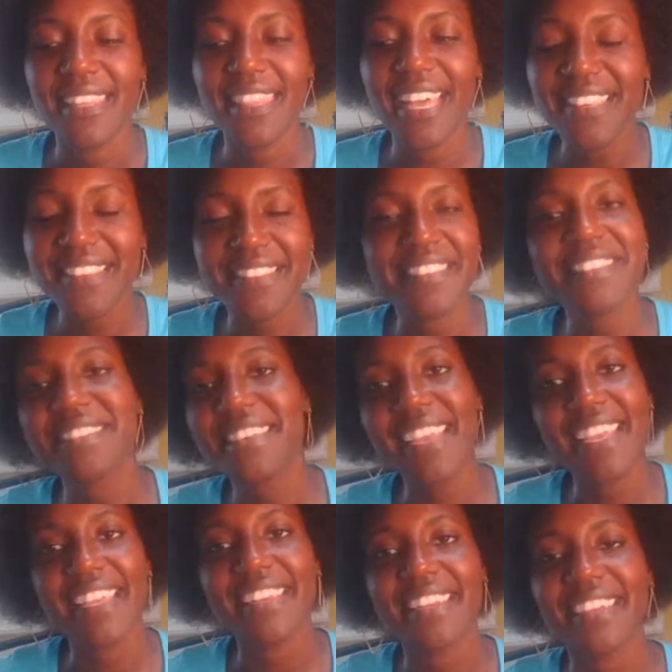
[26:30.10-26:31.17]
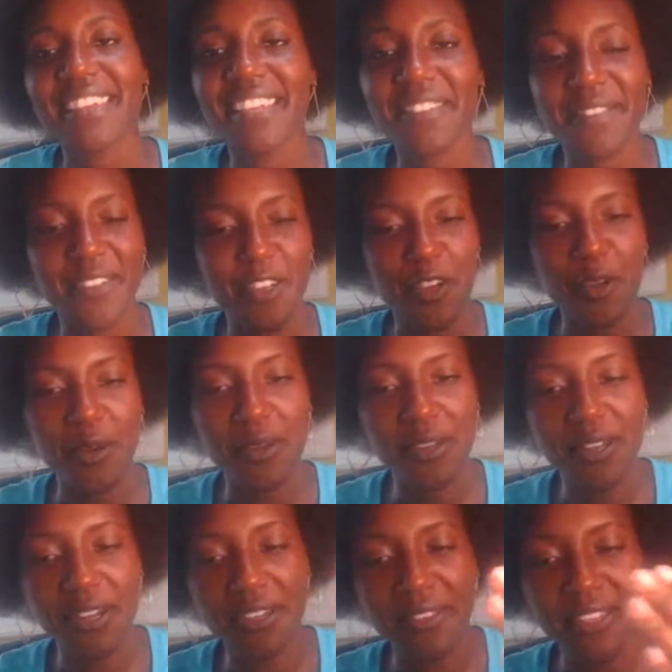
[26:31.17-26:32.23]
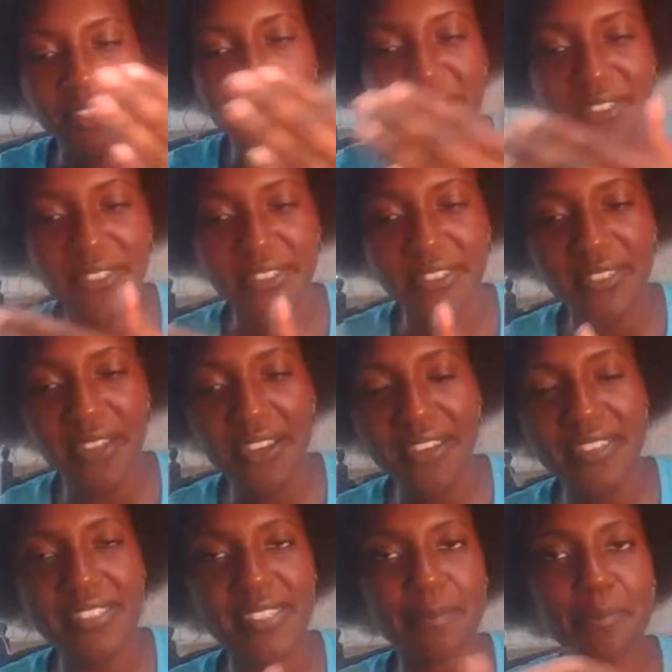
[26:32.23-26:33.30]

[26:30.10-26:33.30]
that's the state. If you're on the darkest,